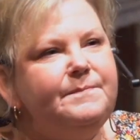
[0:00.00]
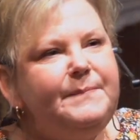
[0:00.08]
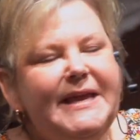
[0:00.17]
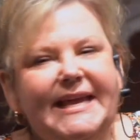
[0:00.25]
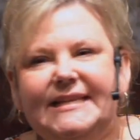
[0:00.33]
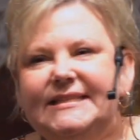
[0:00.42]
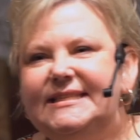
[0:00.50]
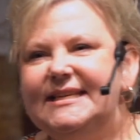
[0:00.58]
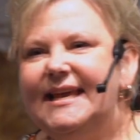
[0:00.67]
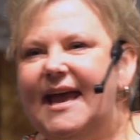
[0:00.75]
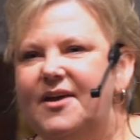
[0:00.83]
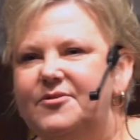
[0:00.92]
piece
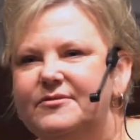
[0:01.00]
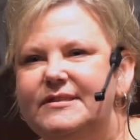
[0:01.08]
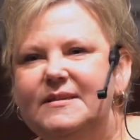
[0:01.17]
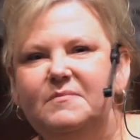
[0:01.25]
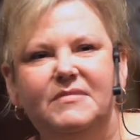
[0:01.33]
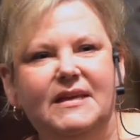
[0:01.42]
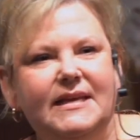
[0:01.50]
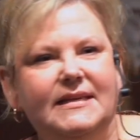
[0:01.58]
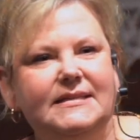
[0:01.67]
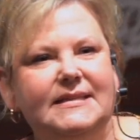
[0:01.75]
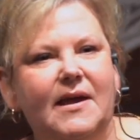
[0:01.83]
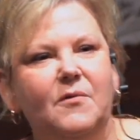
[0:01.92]
together some
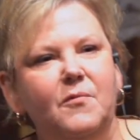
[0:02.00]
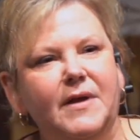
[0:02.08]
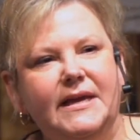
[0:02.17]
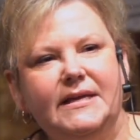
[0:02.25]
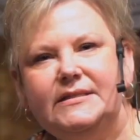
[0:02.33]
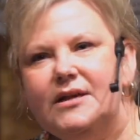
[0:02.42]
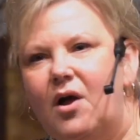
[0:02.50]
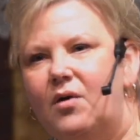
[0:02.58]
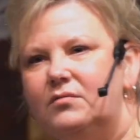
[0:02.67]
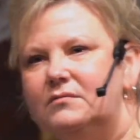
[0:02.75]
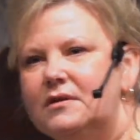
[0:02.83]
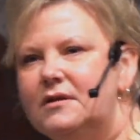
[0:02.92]
things that we
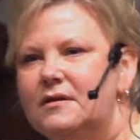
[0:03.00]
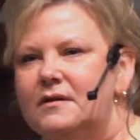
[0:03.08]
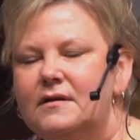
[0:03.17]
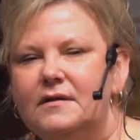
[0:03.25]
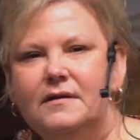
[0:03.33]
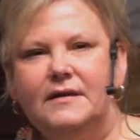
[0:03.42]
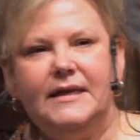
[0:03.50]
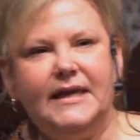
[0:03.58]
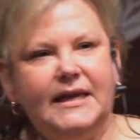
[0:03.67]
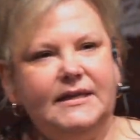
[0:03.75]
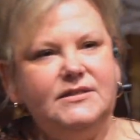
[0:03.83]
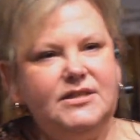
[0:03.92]
don't
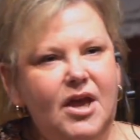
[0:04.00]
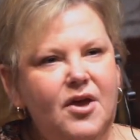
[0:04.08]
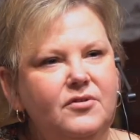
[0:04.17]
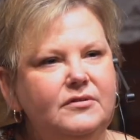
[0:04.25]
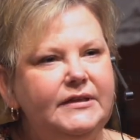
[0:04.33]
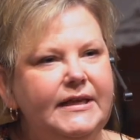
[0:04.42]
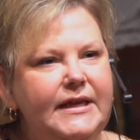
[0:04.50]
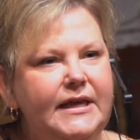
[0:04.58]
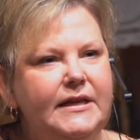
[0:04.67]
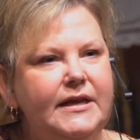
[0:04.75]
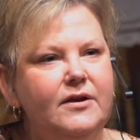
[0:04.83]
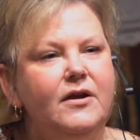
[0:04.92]
get totally
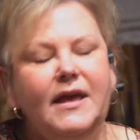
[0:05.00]
in here.